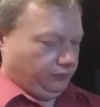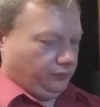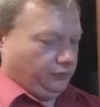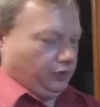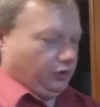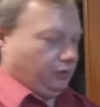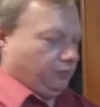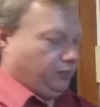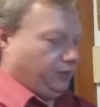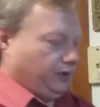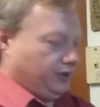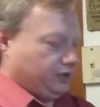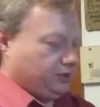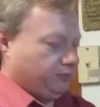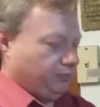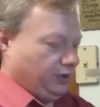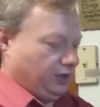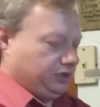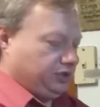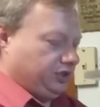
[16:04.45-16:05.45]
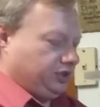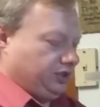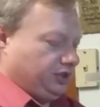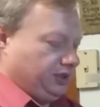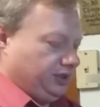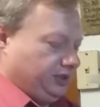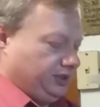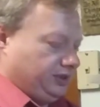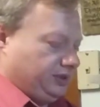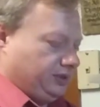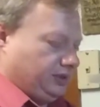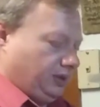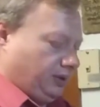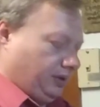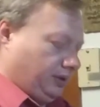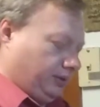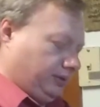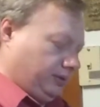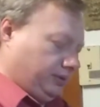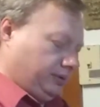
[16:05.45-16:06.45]
You can put as much cheese
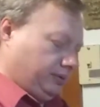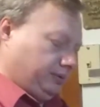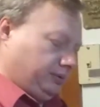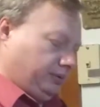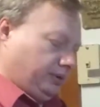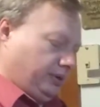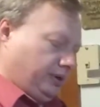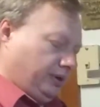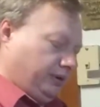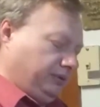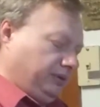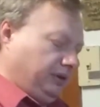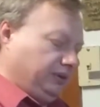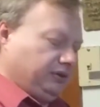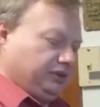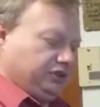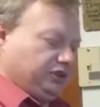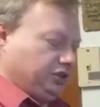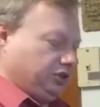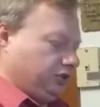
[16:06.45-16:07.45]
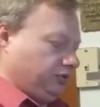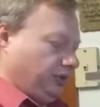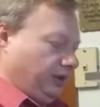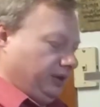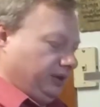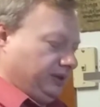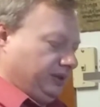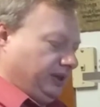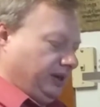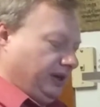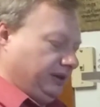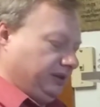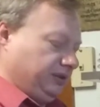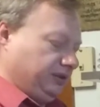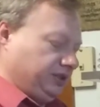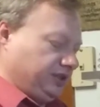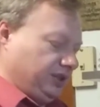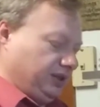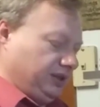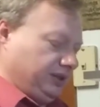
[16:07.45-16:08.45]
on there, just shredded Italian
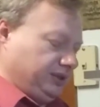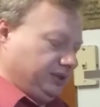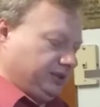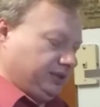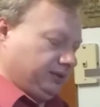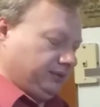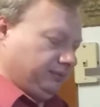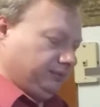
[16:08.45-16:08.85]
cheese.